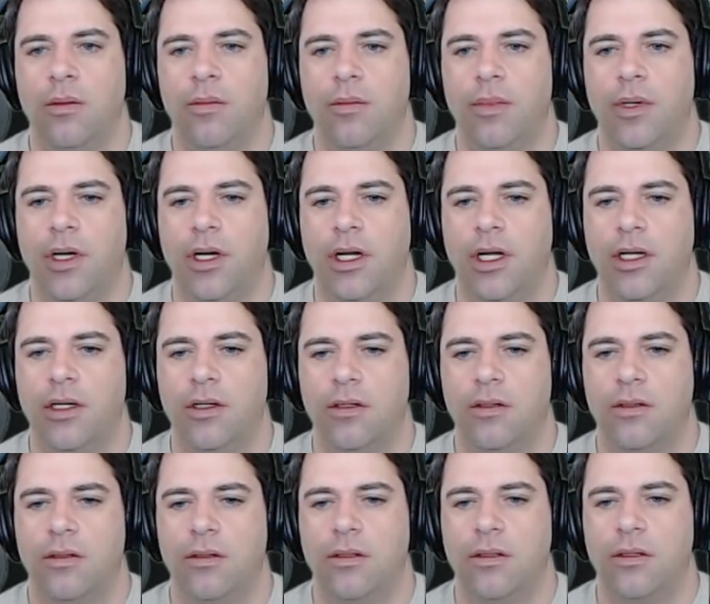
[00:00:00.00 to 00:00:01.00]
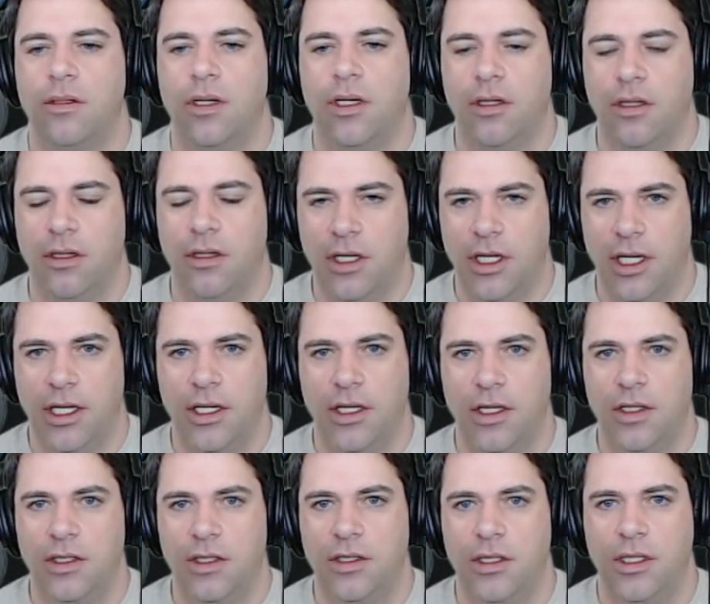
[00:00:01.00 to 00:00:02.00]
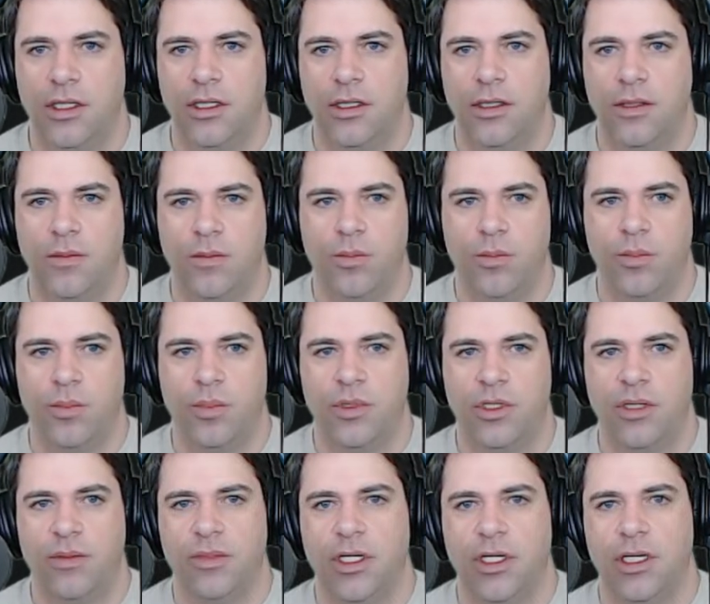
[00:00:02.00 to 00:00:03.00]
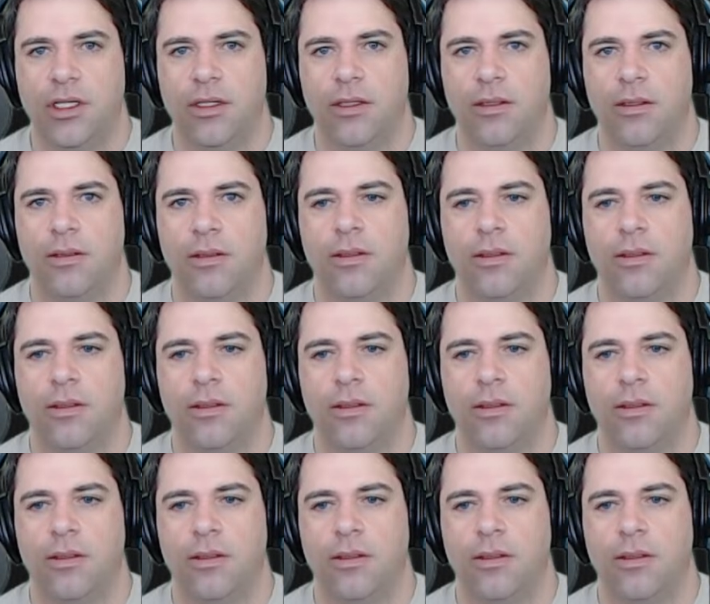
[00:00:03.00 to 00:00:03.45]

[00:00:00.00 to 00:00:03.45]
but I don't think it is, and it seems like